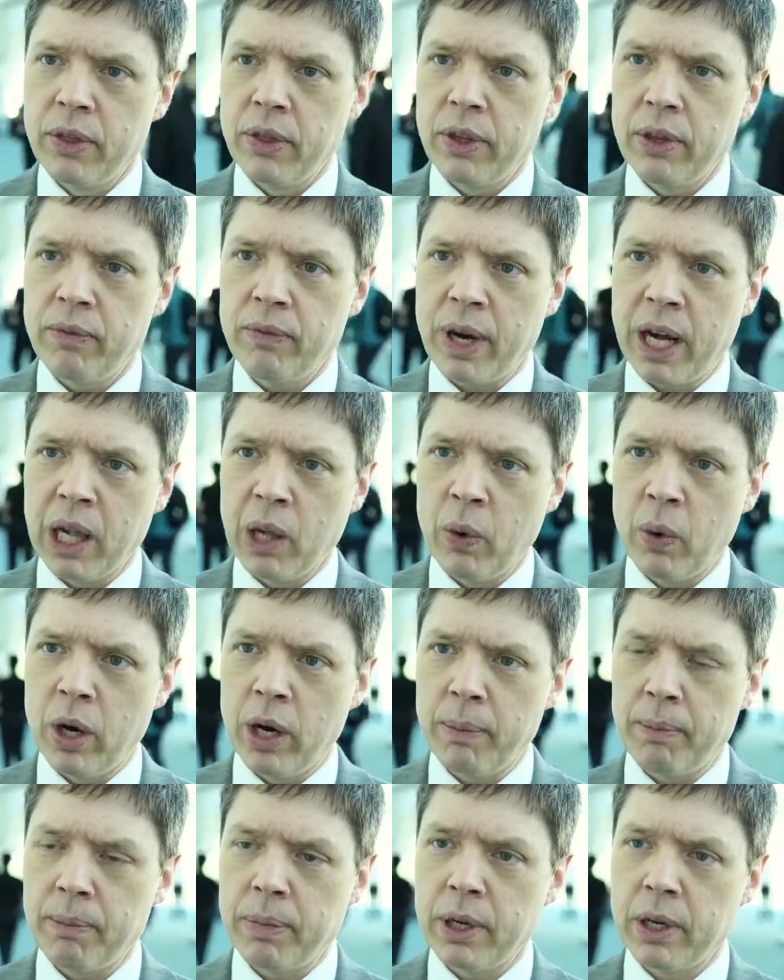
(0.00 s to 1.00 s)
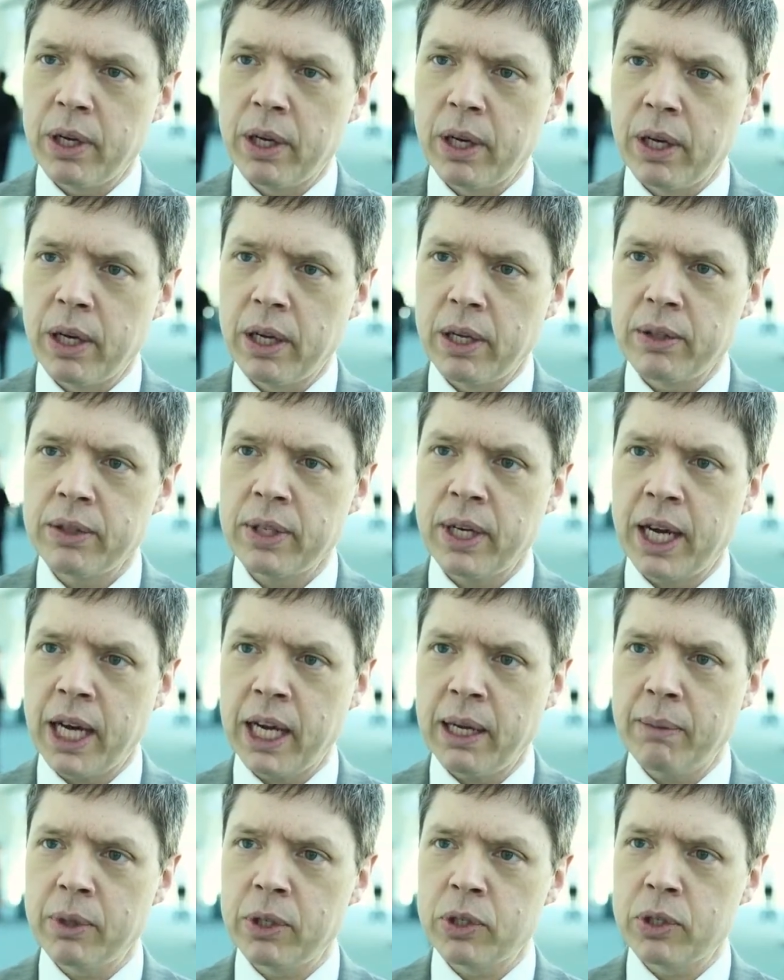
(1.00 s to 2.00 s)
The follow-up
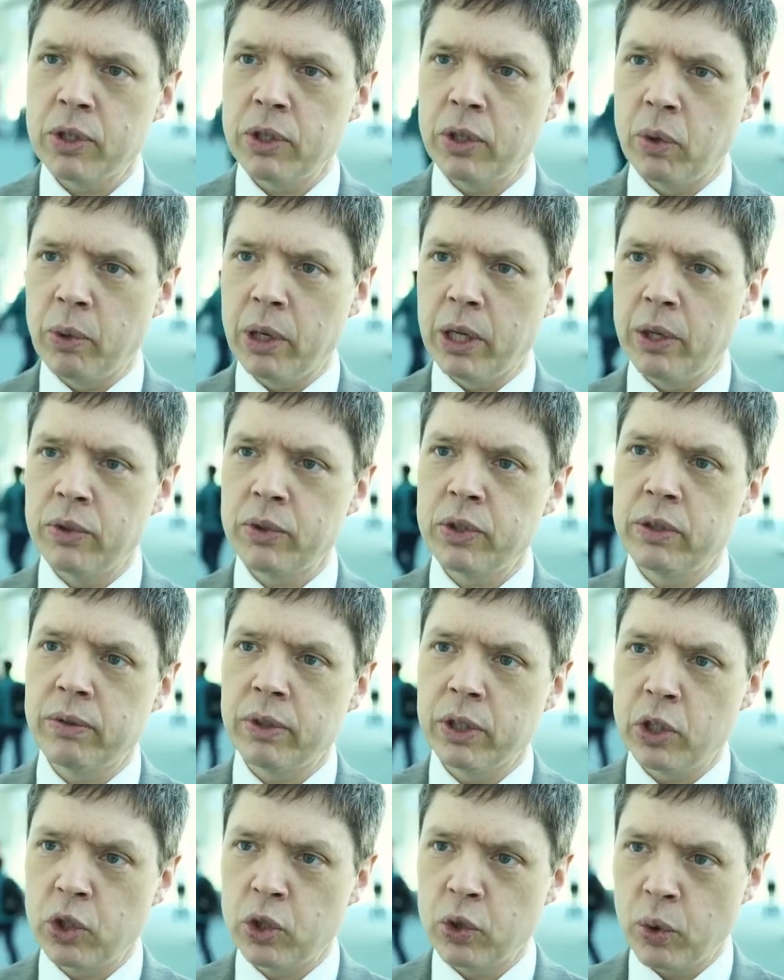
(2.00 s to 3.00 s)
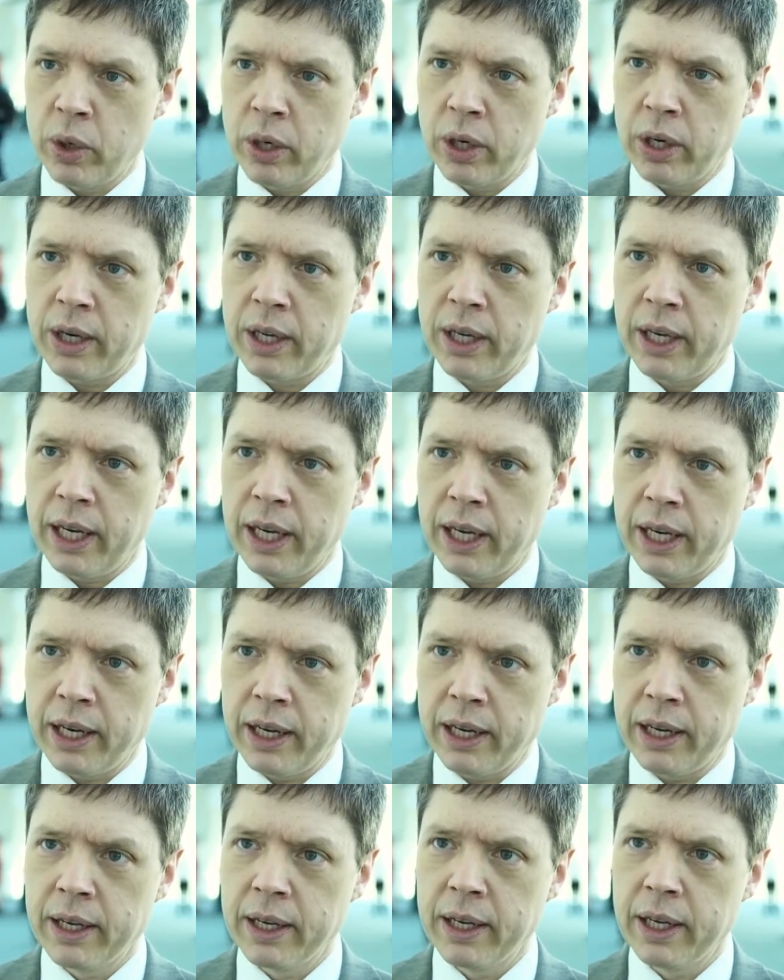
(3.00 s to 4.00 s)
time is still relatively short,
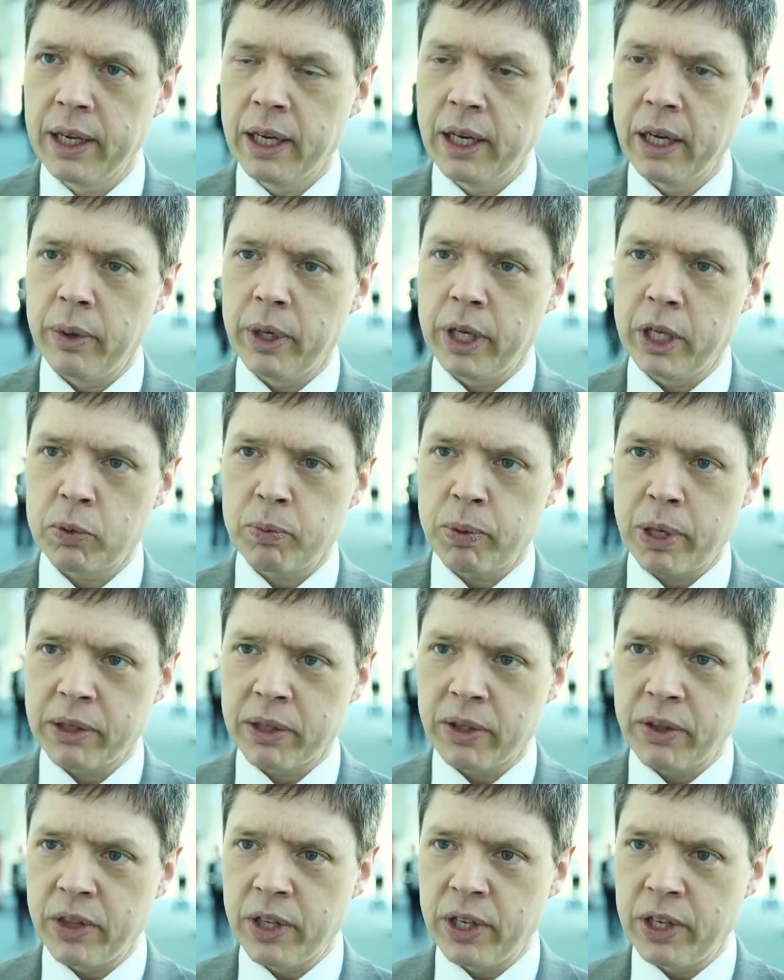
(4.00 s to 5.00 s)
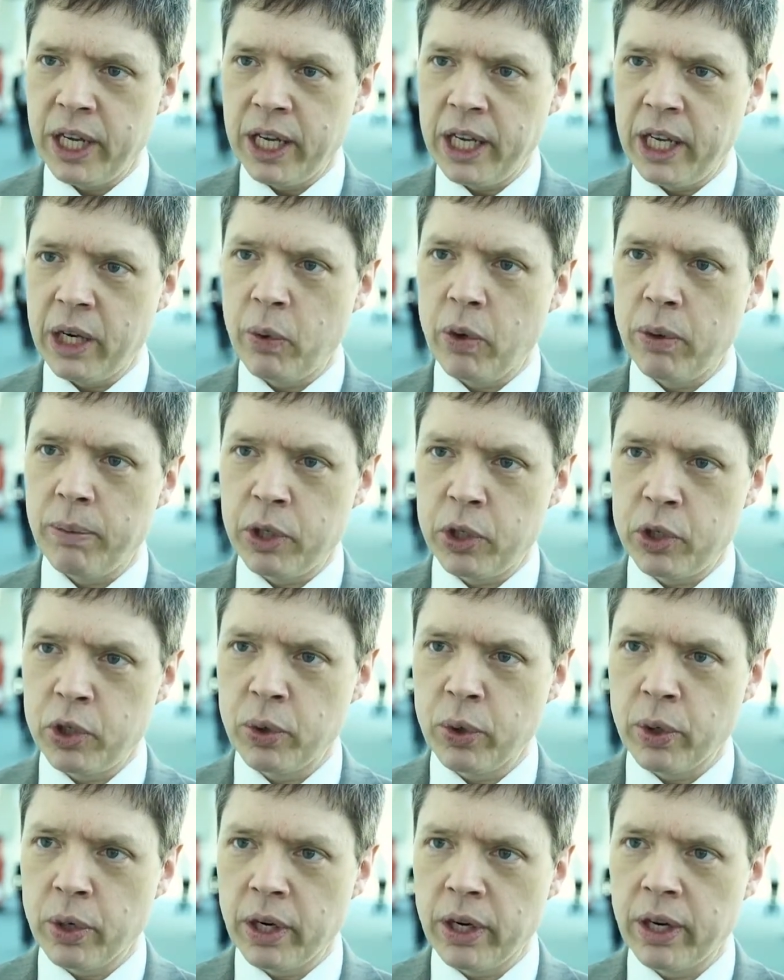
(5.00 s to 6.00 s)
and we expect that the data will
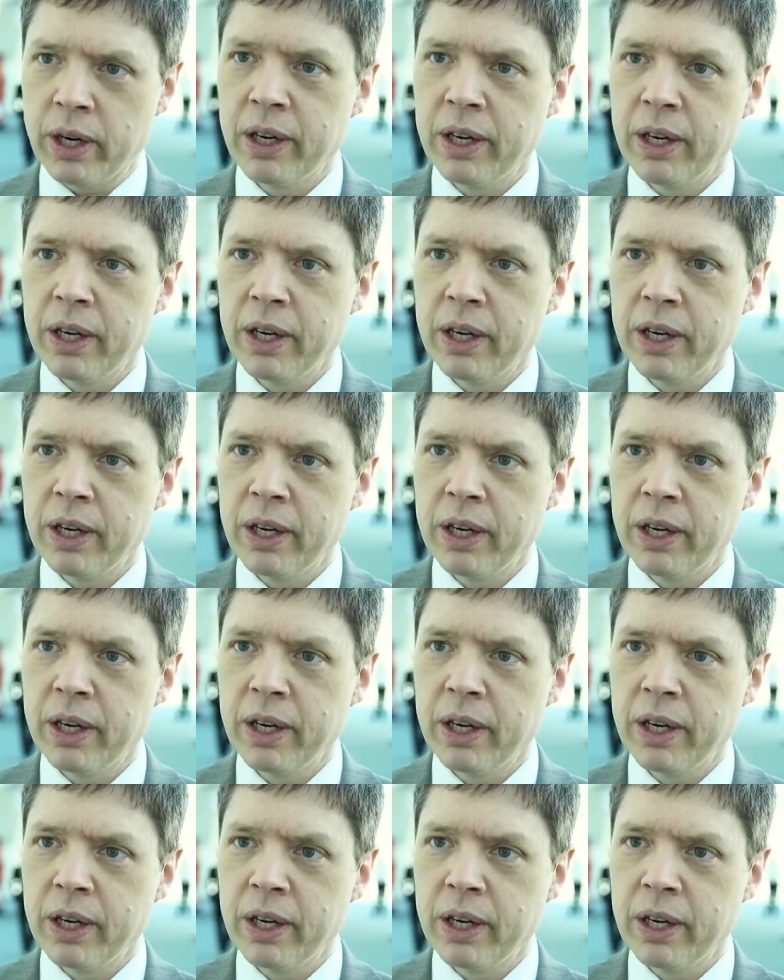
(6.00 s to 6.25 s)
mature